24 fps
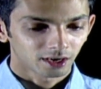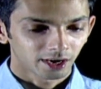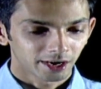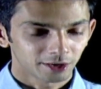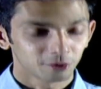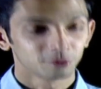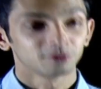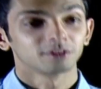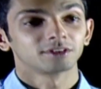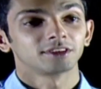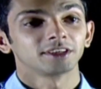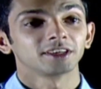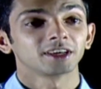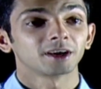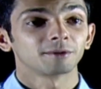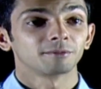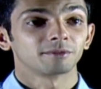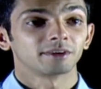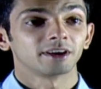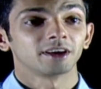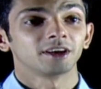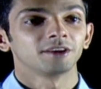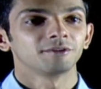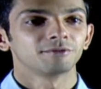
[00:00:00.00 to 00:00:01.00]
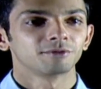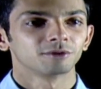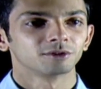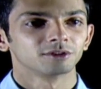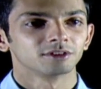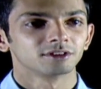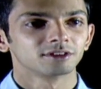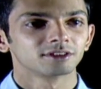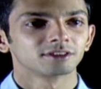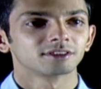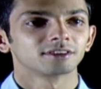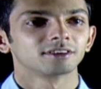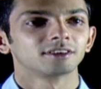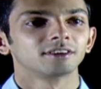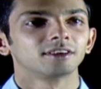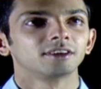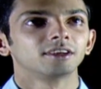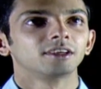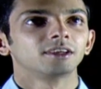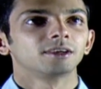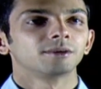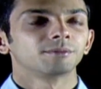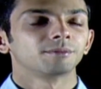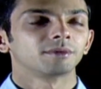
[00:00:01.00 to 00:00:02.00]
I don't think I'm ready for this.
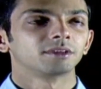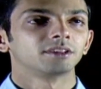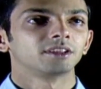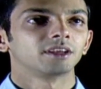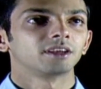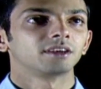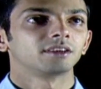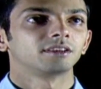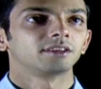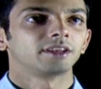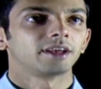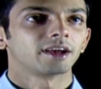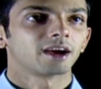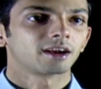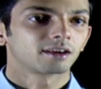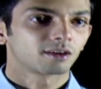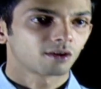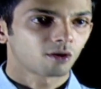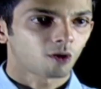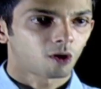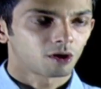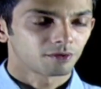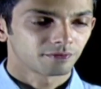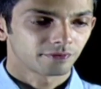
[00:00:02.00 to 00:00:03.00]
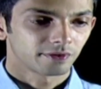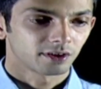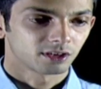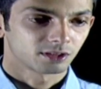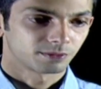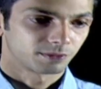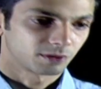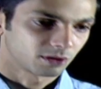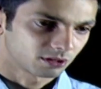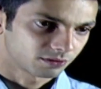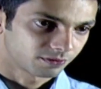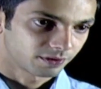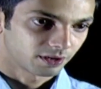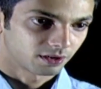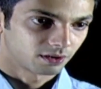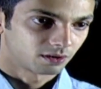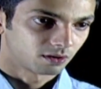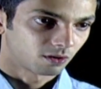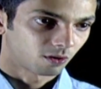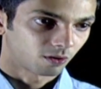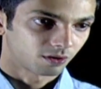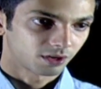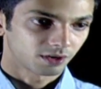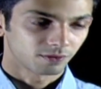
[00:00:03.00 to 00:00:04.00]
But then they had confidence, because we had
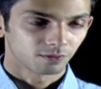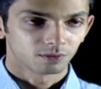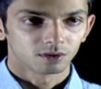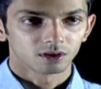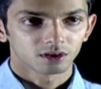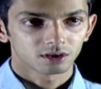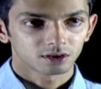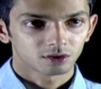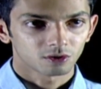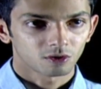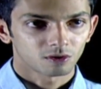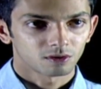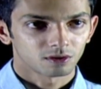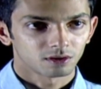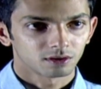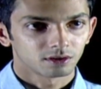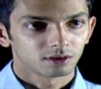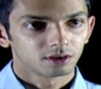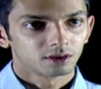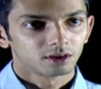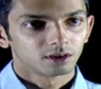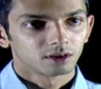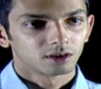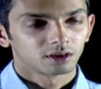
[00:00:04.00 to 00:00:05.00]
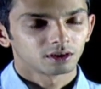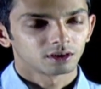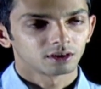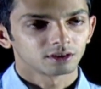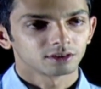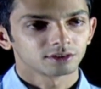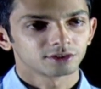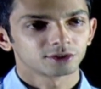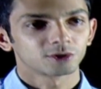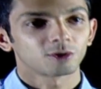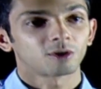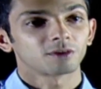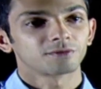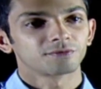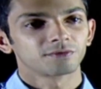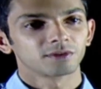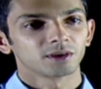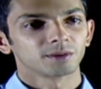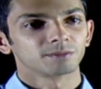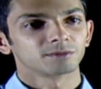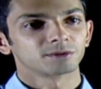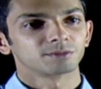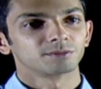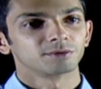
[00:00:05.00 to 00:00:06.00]
already worked on short
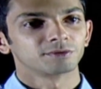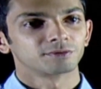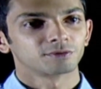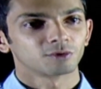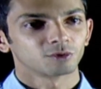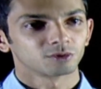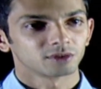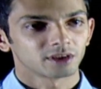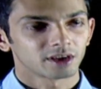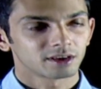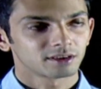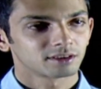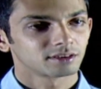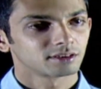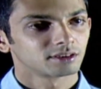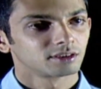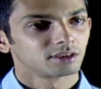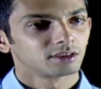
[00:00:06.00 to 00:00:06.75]
films before that.